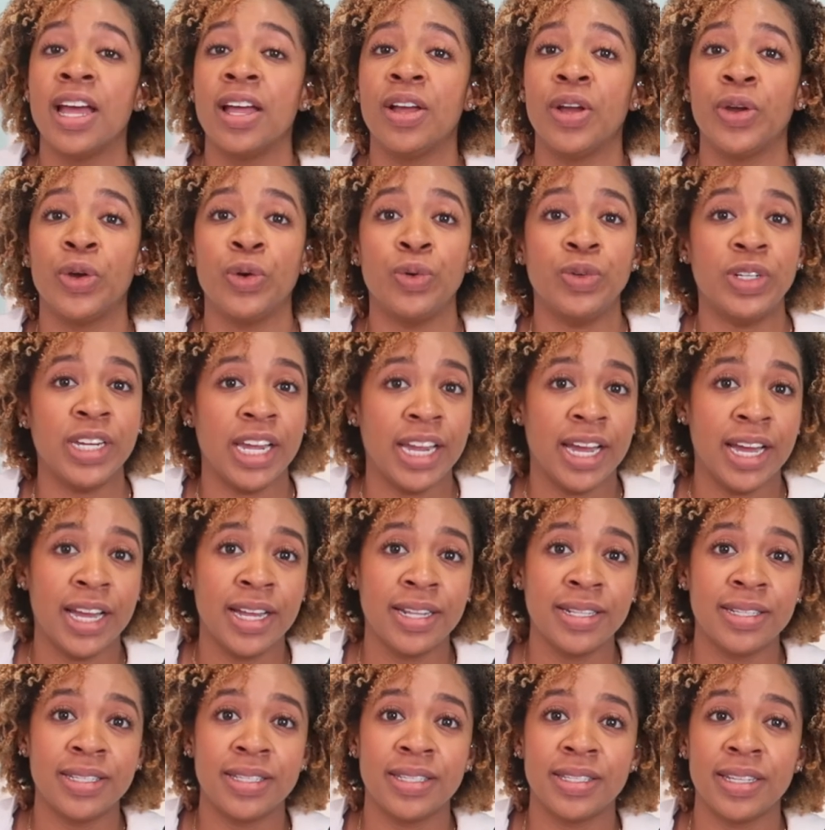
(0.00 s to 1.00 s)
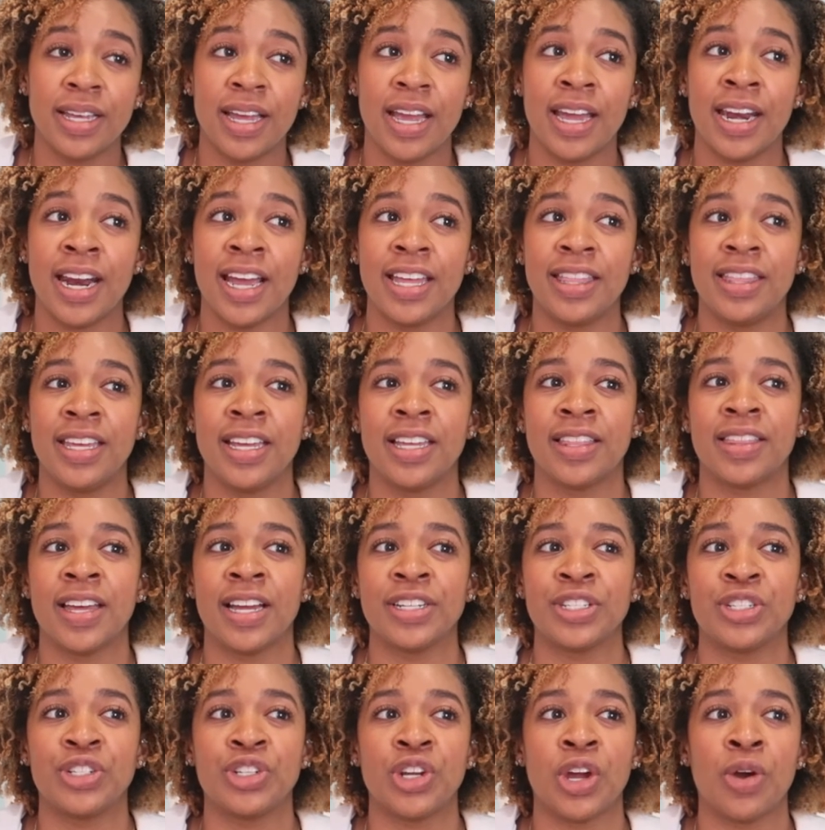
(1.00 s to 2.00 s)
who dance, and I think
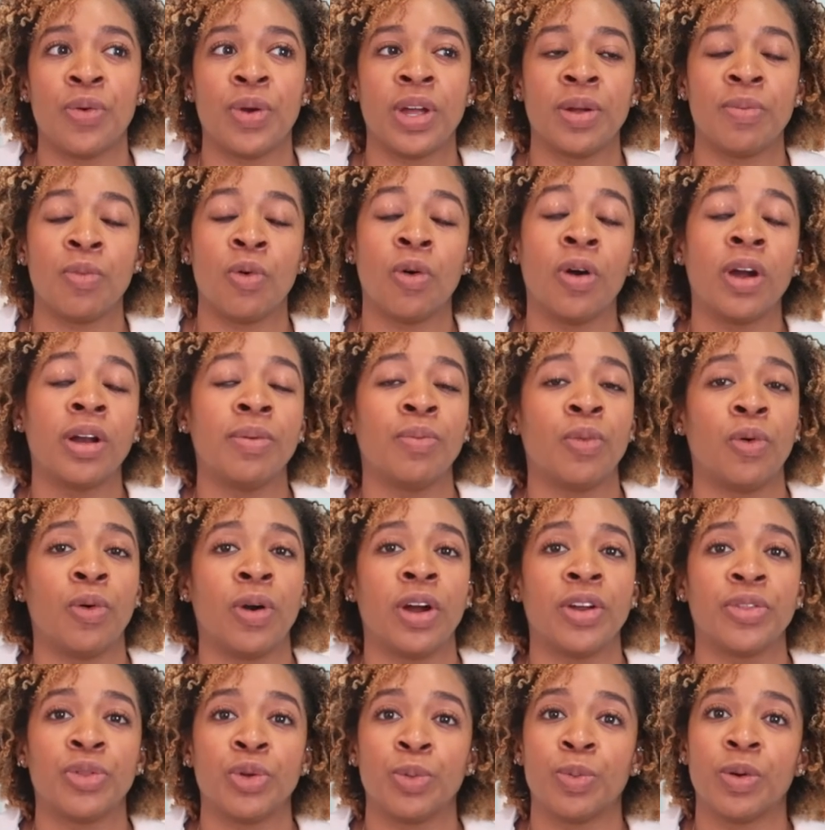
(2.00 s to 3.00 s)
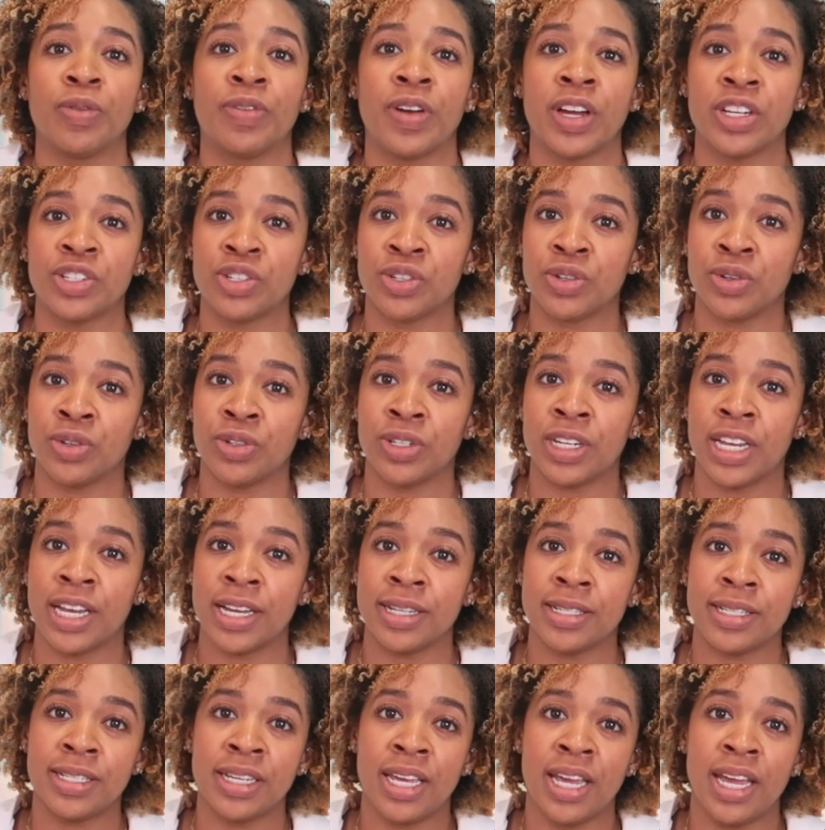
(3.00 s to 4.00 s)
that's showing more and more through professional
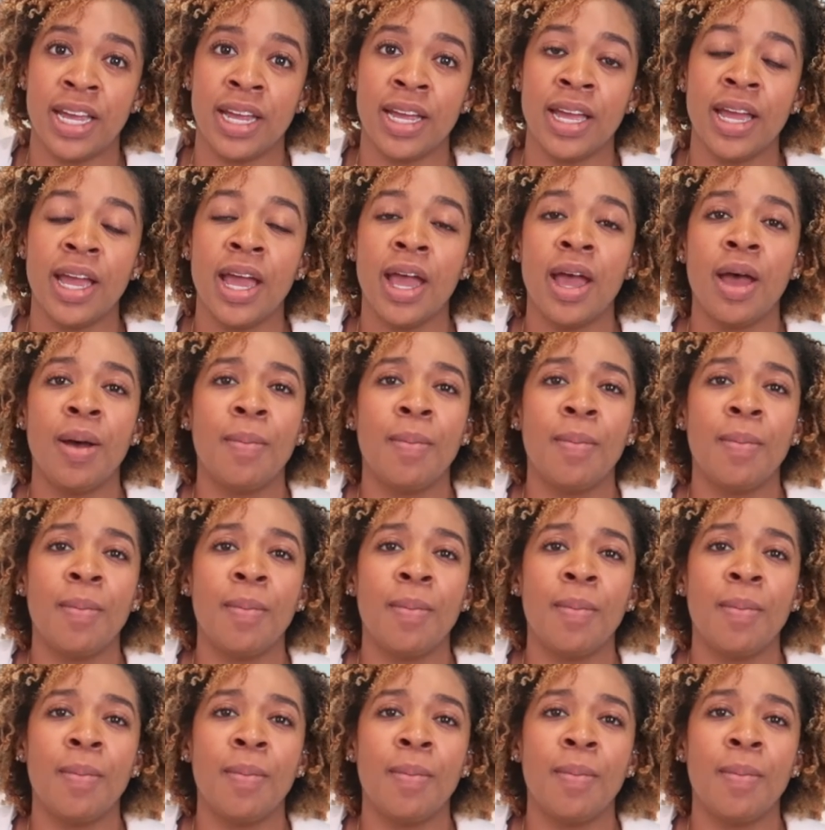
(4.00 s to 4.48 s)
dancing.